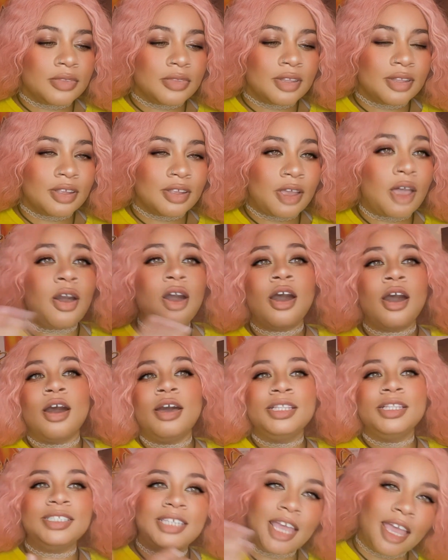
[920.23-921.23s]

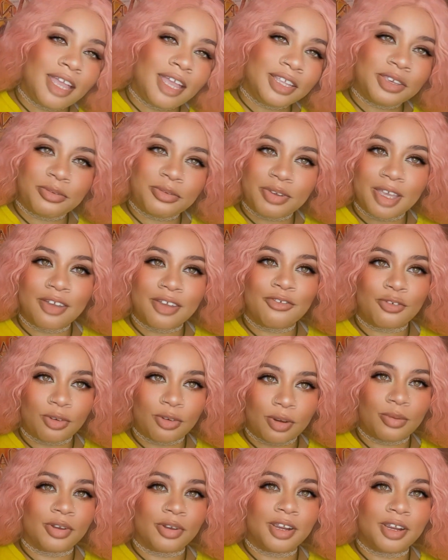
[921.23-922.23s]
continuing
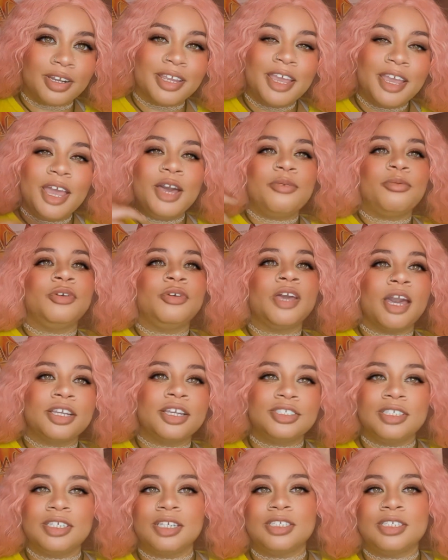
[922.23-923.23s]
forward, we
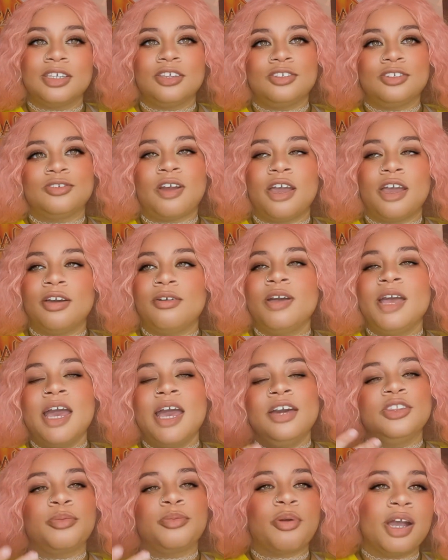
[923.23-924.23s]
actually get to the trial.
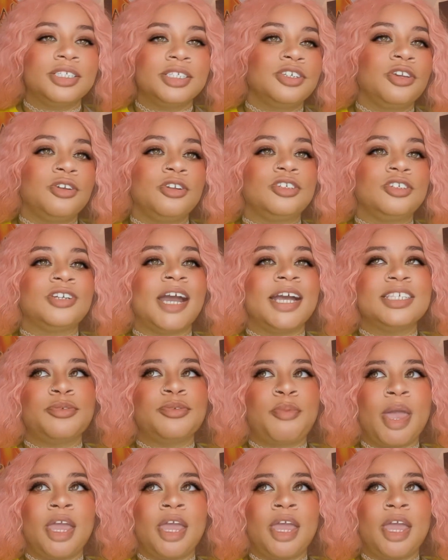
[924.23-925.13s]
The prosecutor tries to paint